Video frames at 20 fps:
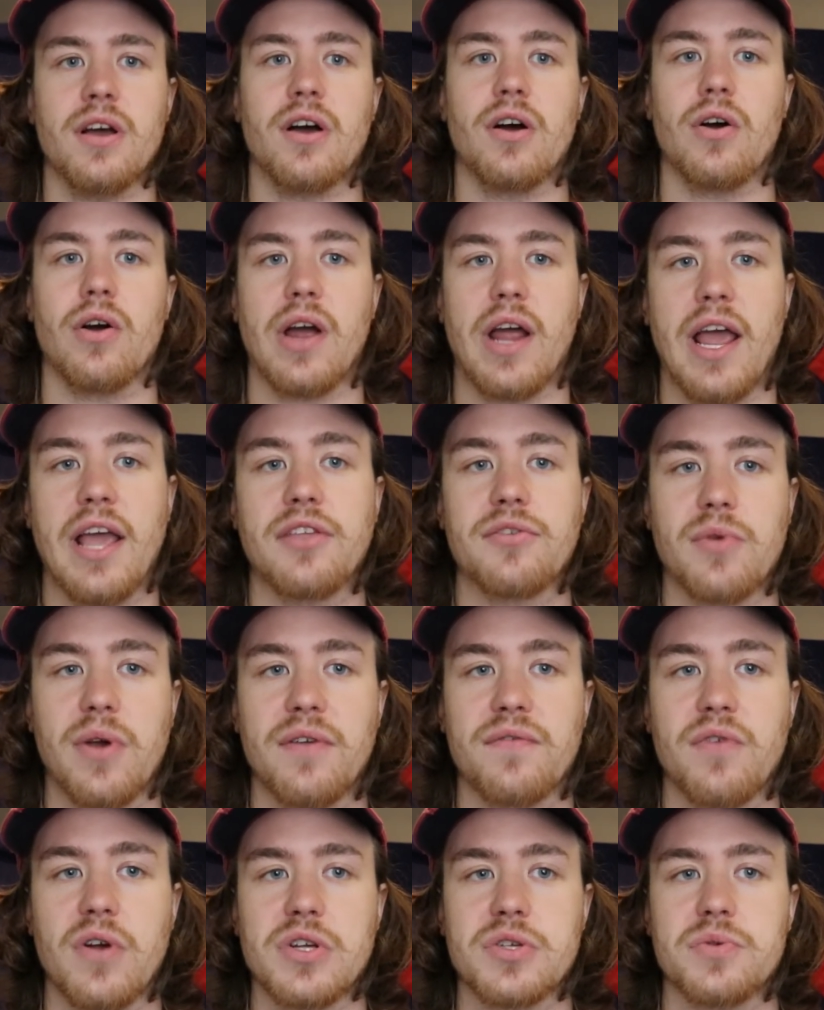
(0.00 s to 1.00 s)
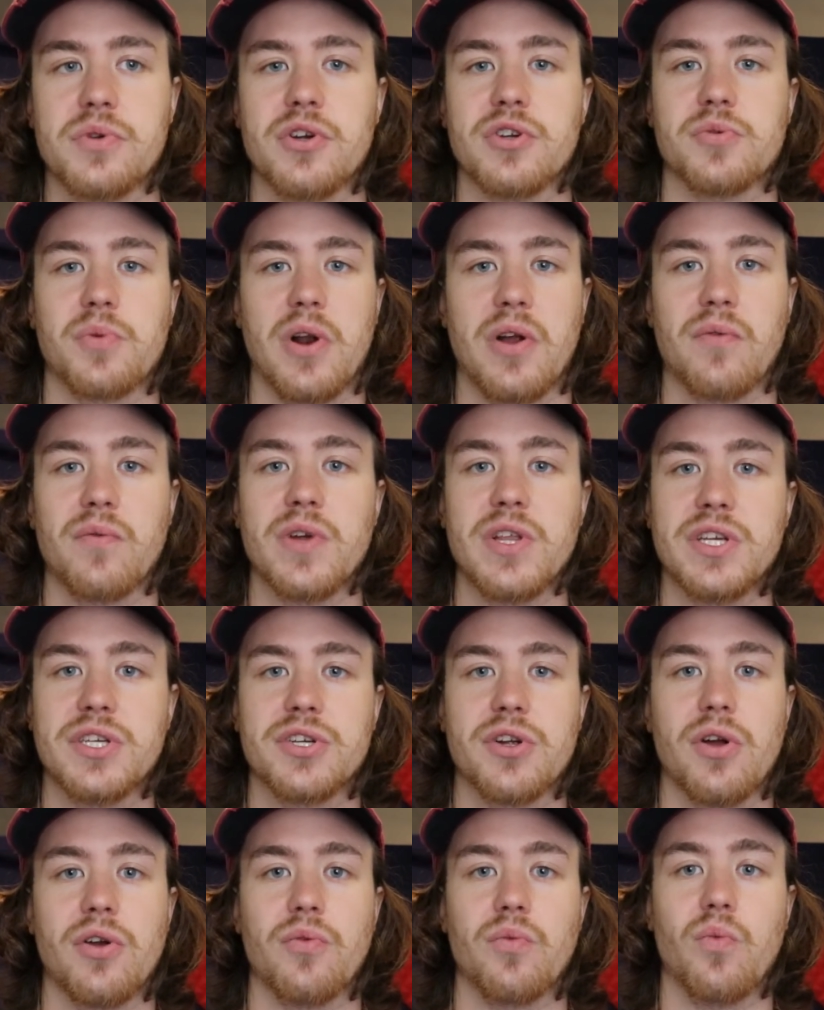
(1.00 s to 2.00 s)
or 8th grade freshman year, is when I really
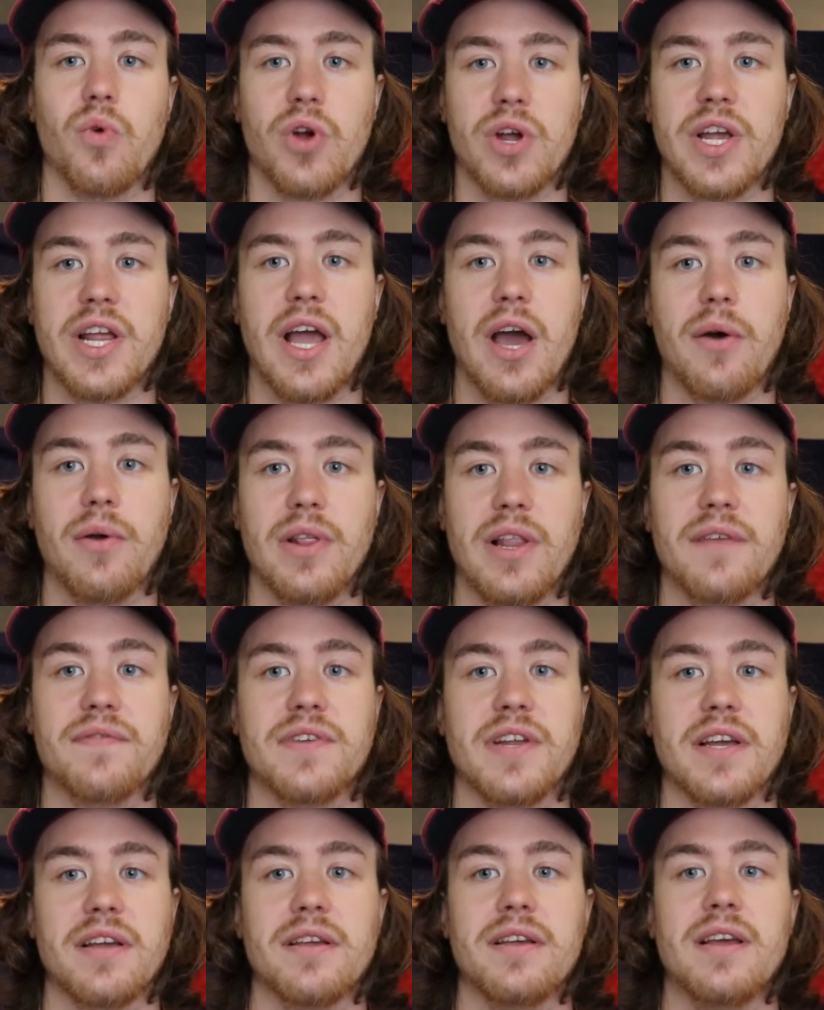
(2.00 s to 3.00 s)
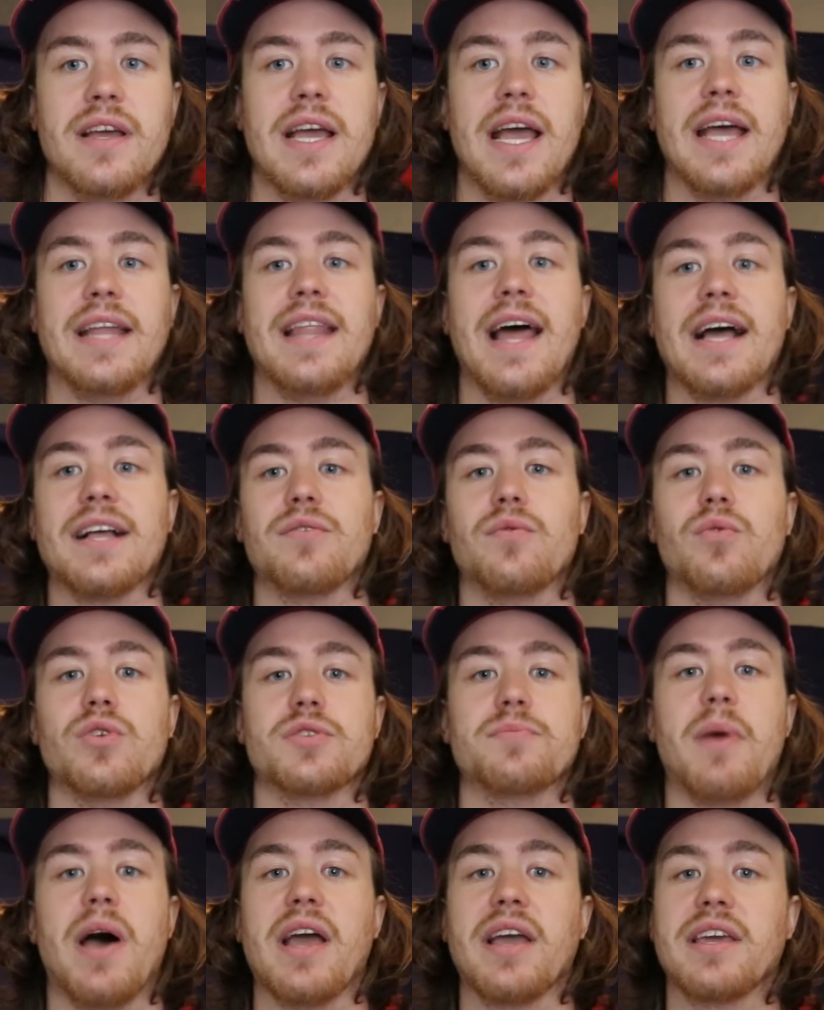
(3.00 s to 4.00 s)
started working out and lifting. And that
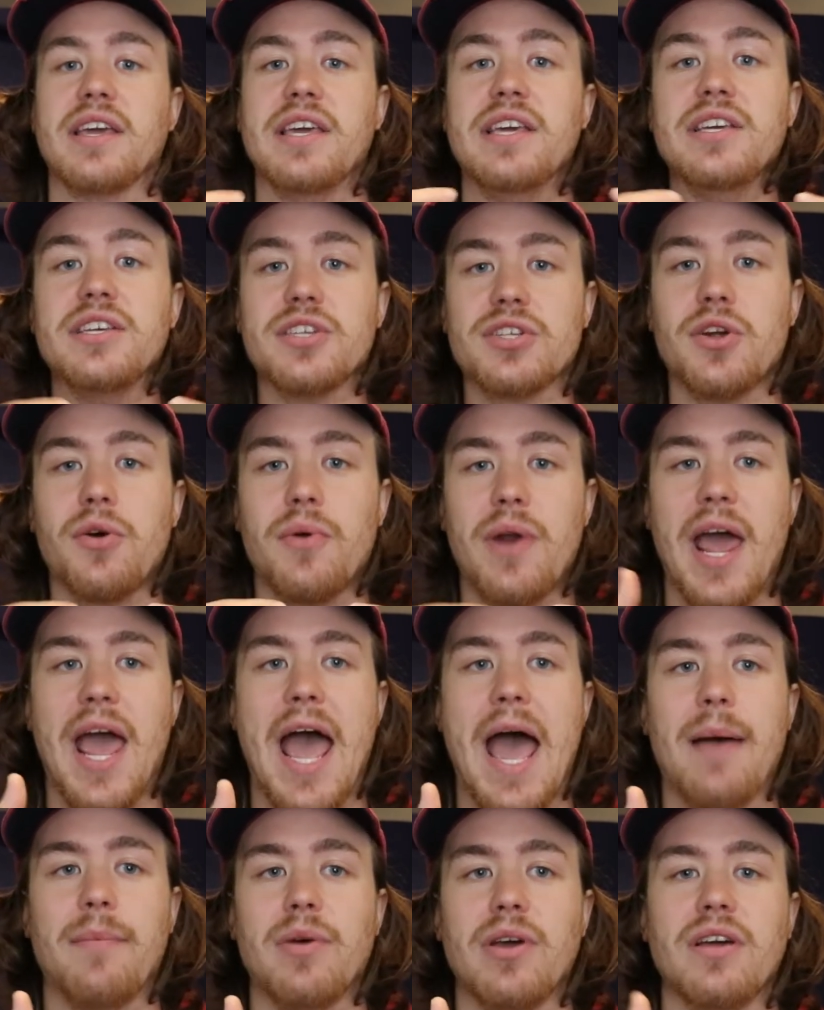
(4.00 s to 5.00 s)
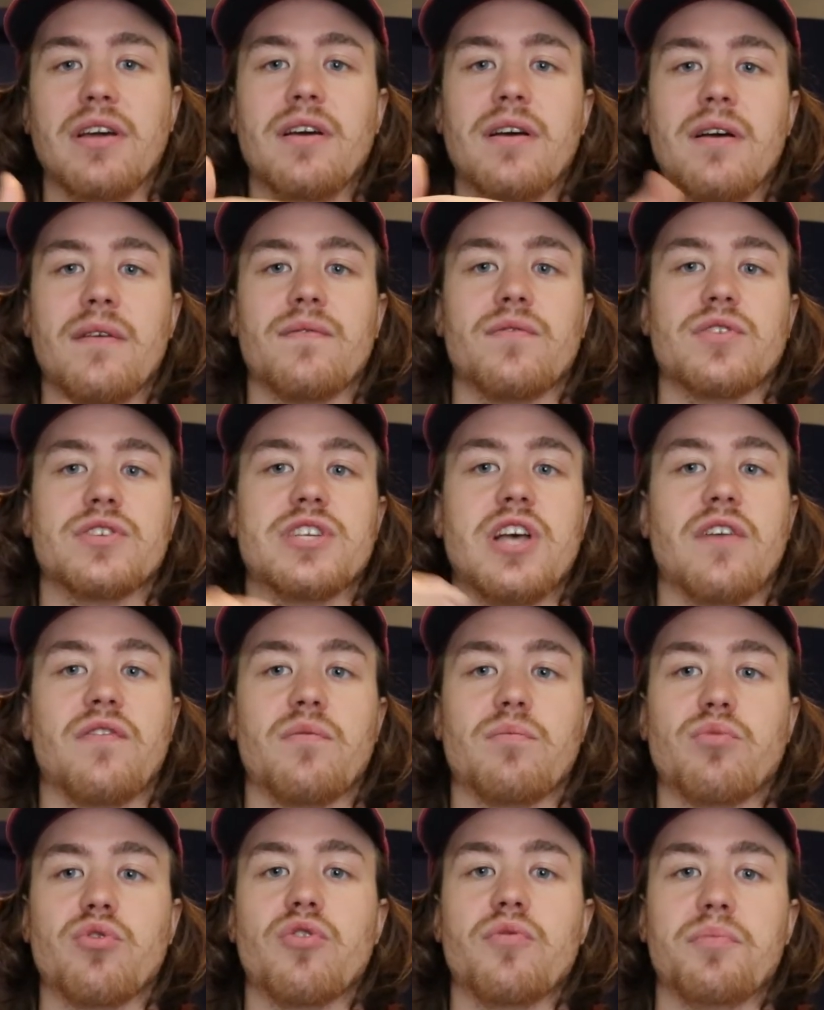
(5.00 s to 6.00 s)
was my keystone habit for
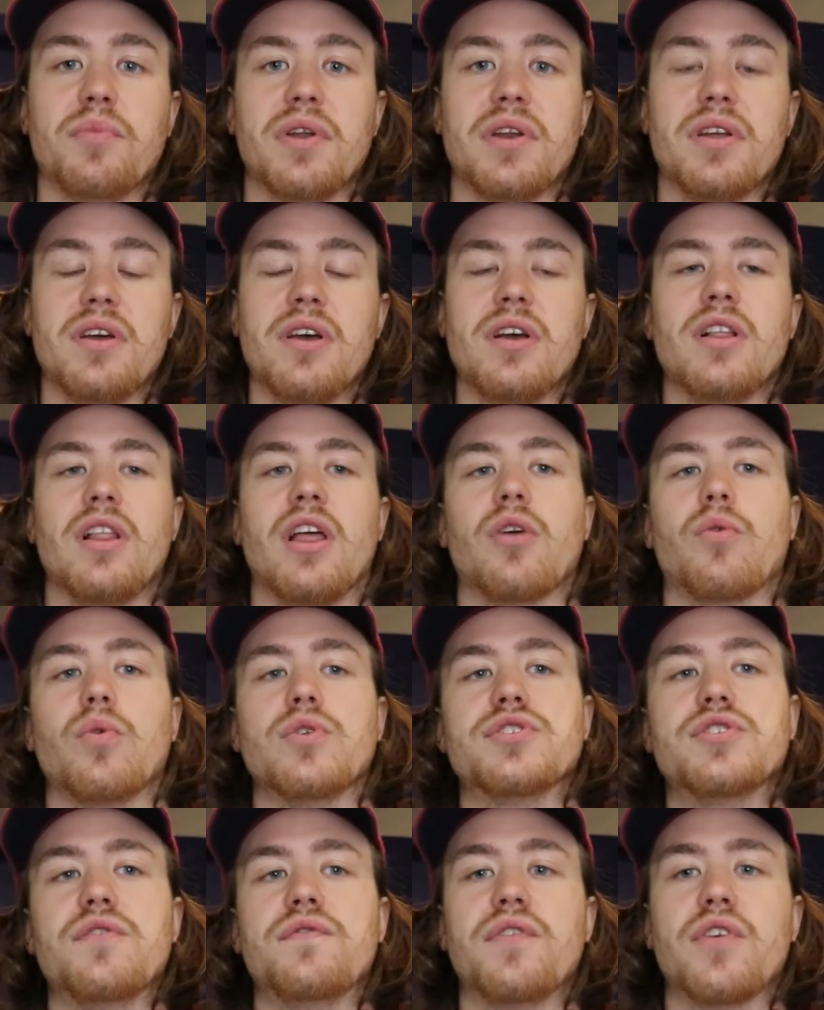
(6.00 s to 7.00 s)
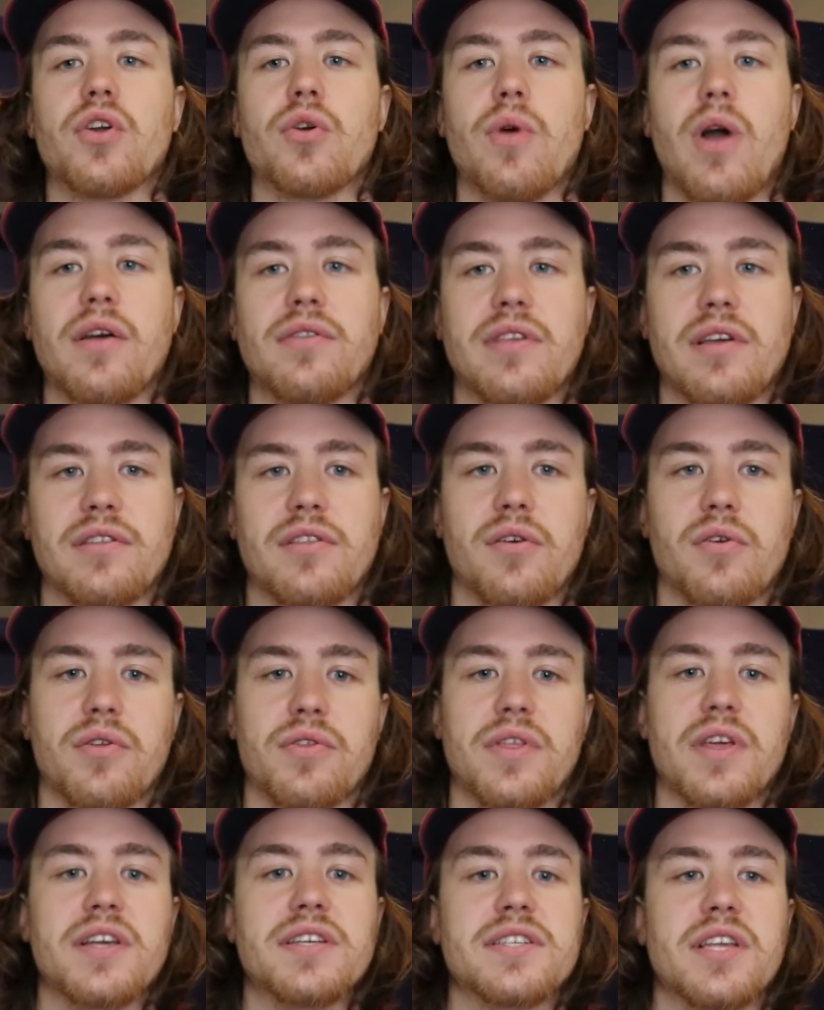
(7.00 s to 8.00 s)
self-improvement. Like, once you figure out that there are
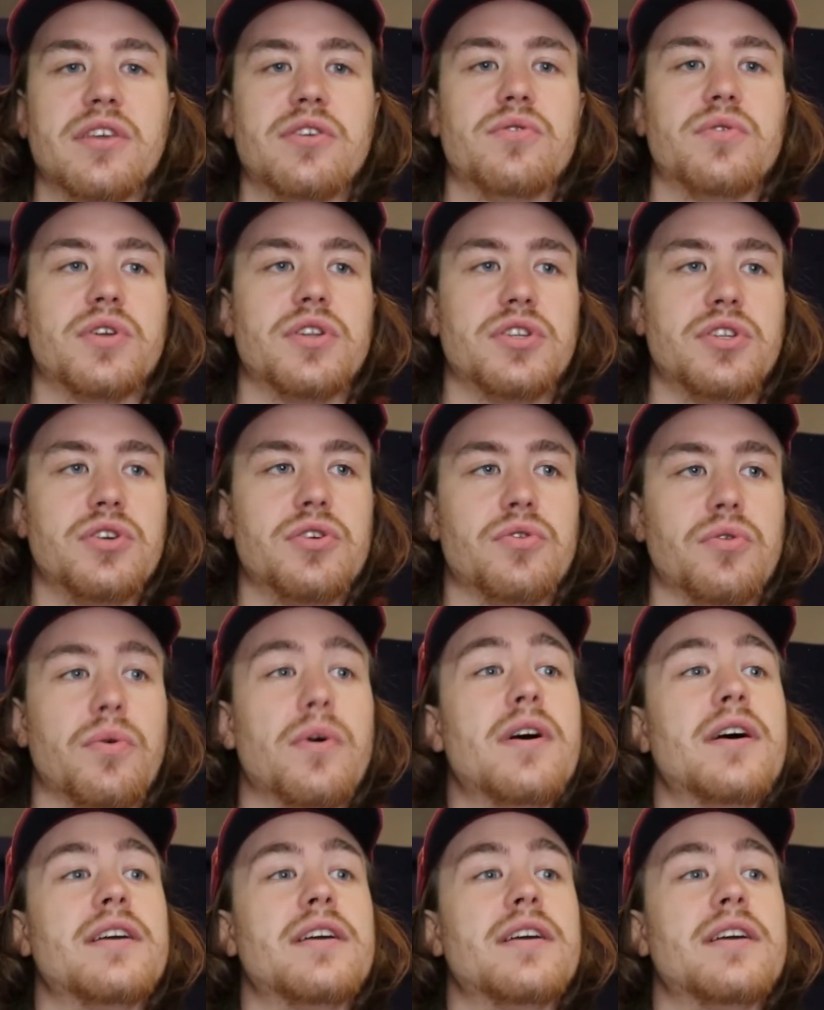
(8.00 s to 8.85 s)
things that you can do